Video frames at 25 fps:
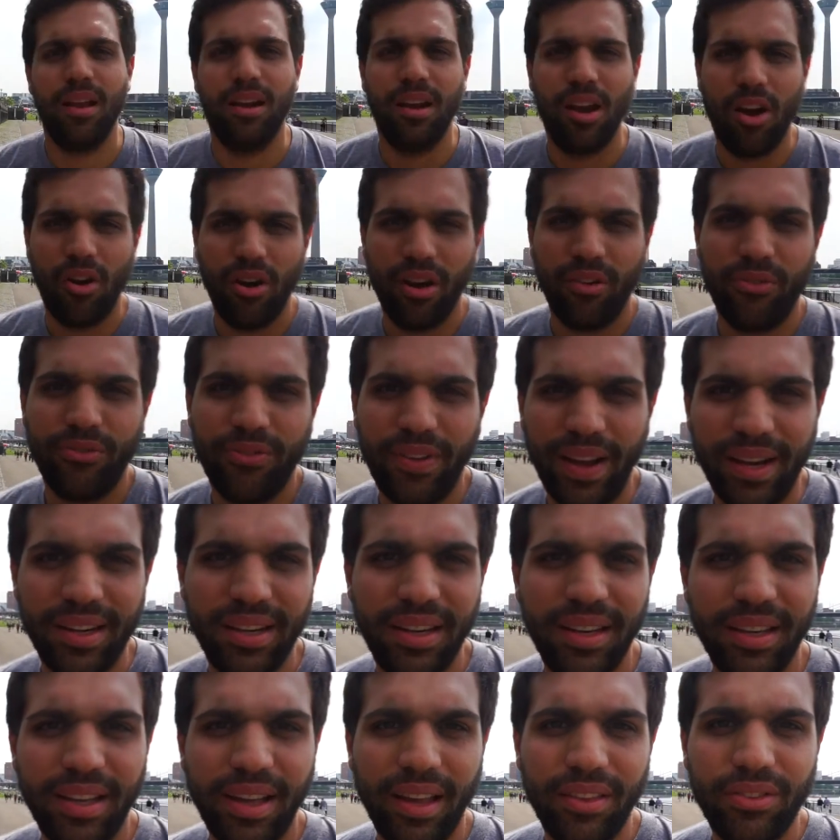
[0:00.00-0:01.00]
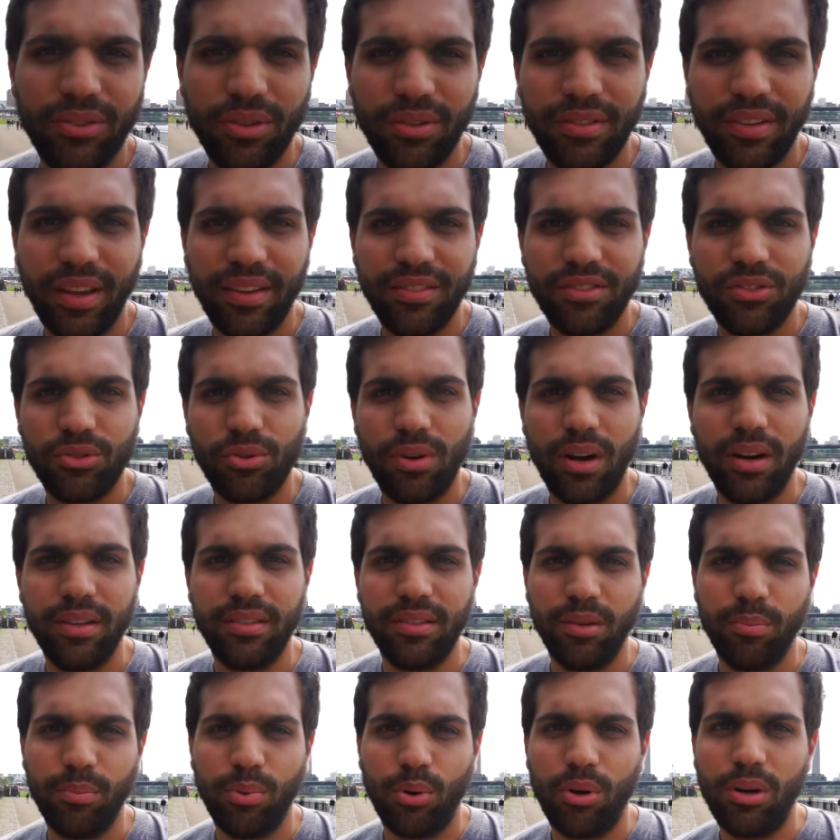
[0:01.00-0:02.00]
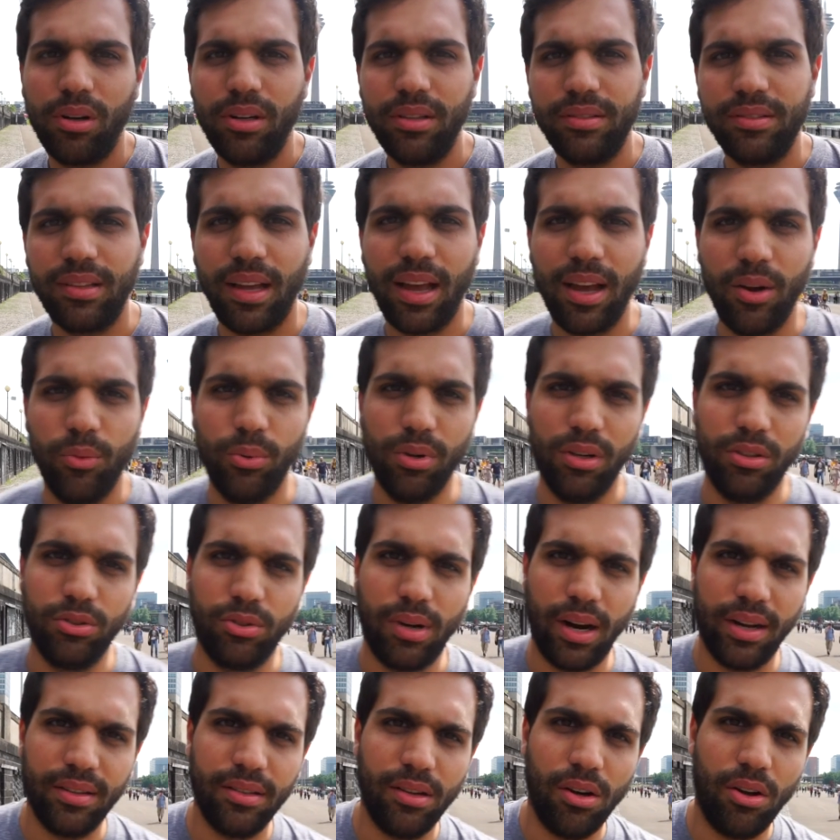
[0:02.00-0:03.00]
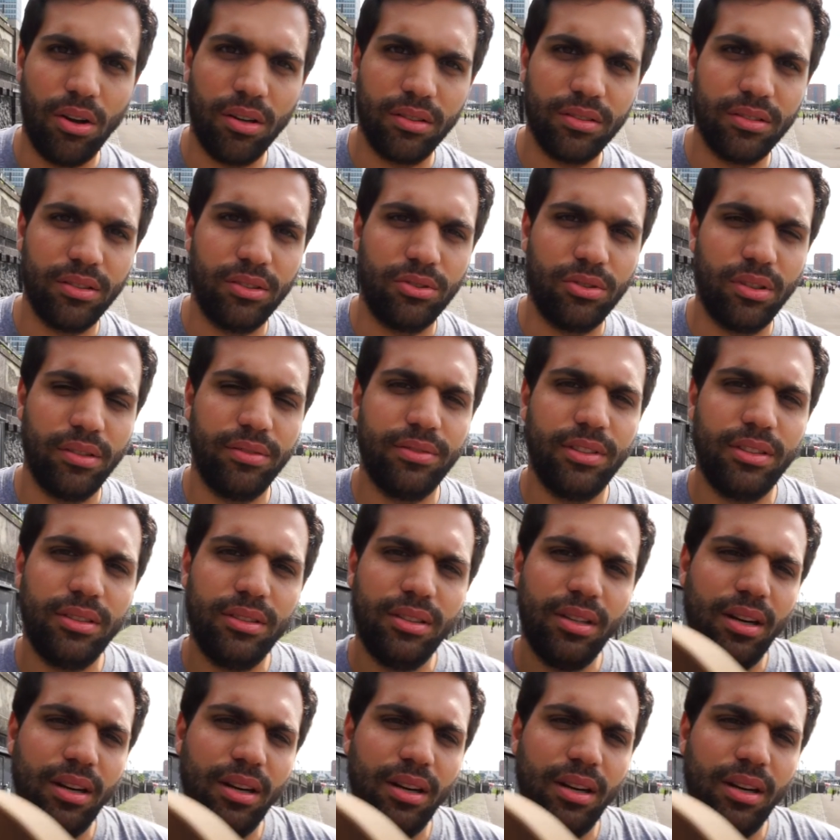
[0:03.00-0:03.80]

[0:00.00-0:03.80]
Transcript: Now I finally get to test ride the board. I will ride along the river,